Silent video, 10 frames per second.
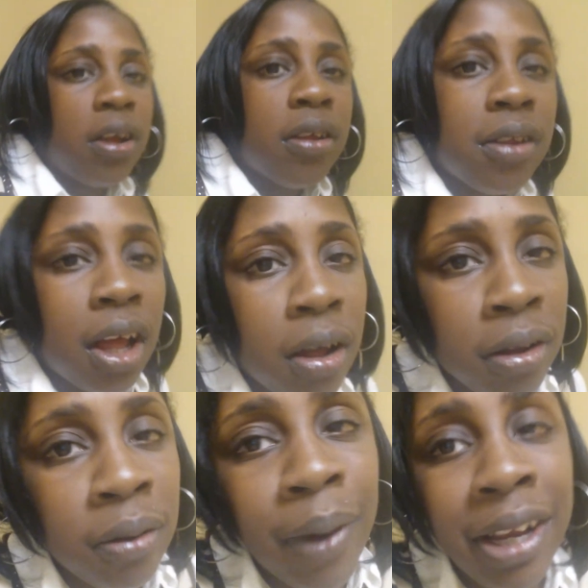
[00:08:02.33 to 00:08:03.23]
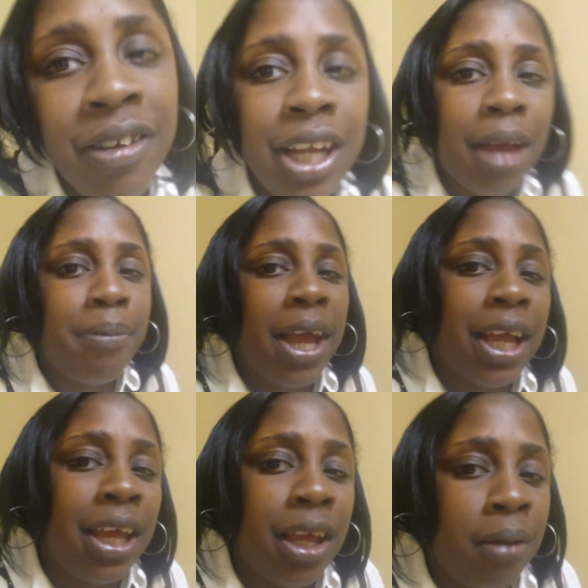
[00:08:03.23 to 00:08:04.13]
So the way she got back
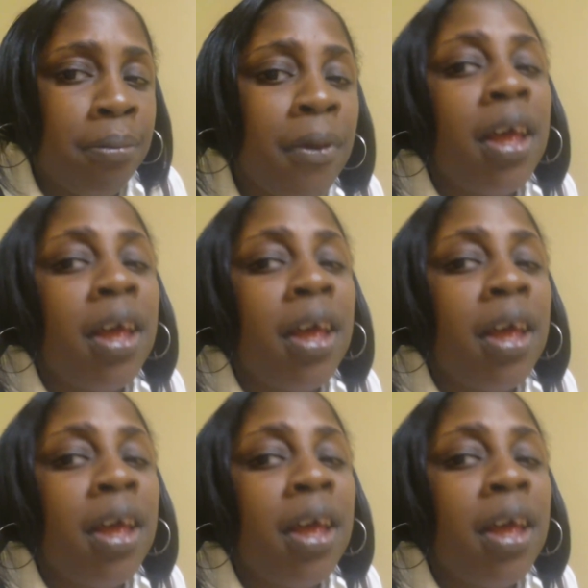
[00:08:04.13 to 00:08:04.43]
at him,